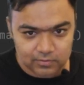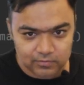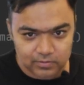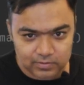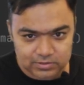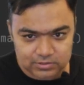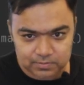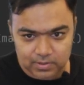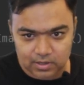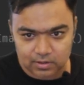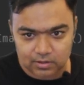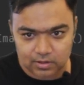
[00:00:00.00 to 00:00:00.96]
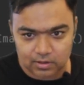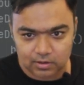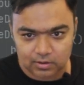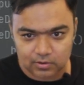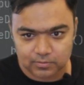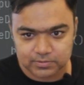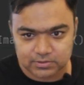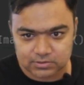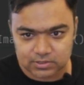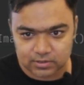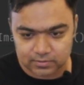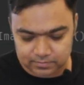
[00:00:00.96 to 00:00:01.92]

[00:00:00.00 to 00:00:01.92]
we will just pass our options here.